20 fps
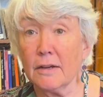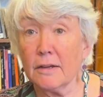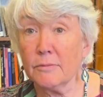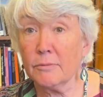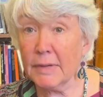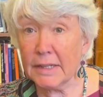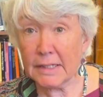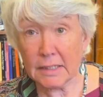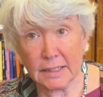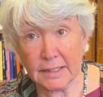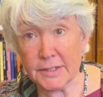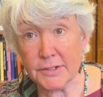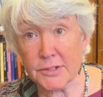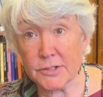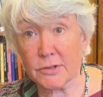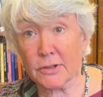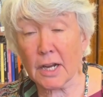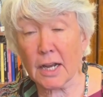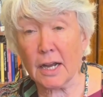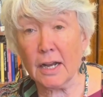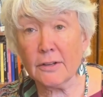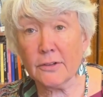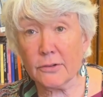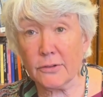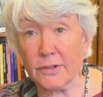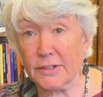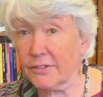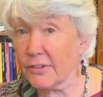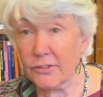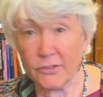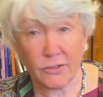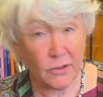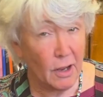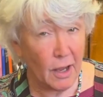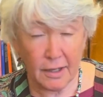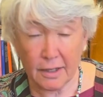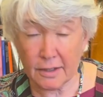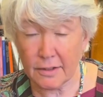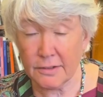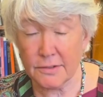Middle Eastern countries. It's
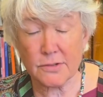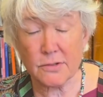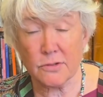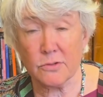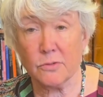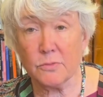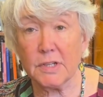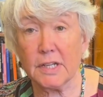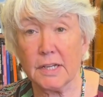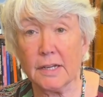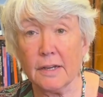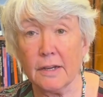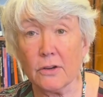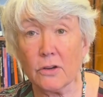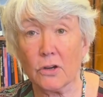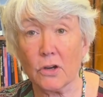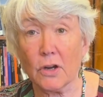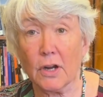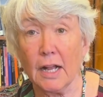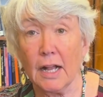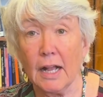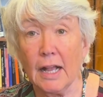not consumed here.